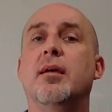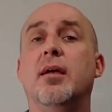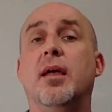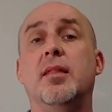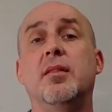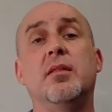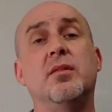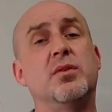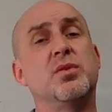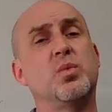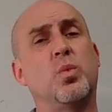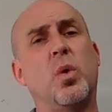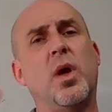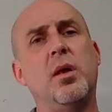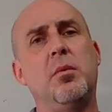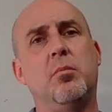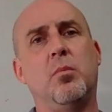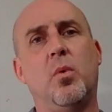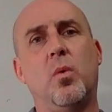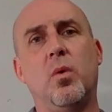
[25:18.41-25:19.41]
And then there's
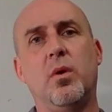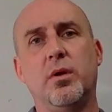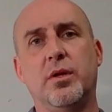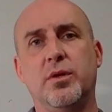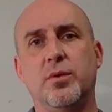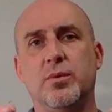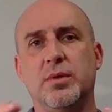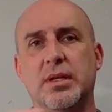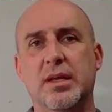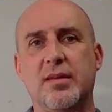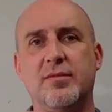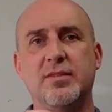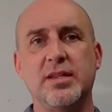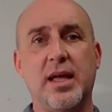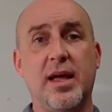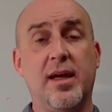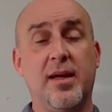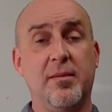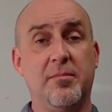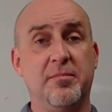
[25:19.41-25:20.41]
one more unit of
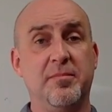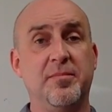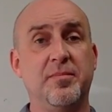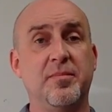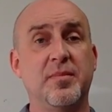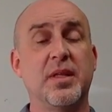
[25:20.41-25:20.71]
time